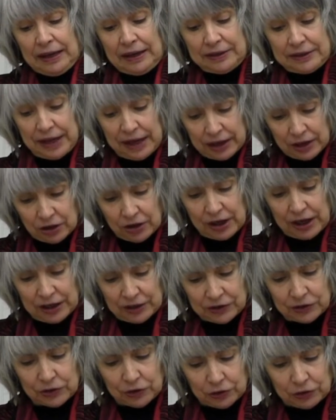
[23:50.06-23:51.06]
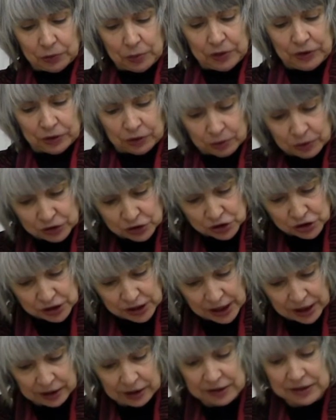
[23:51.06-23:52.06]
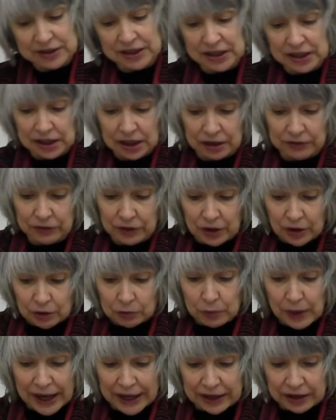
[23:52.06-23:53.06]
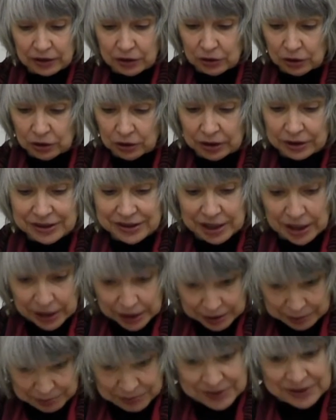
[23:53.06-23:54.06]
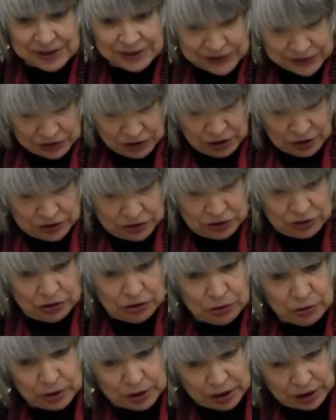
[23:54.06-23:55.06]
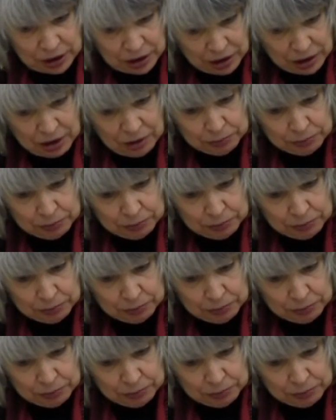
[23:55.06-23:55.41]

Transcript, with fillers: Tanner answers with a Christianity of radical time discontinuity,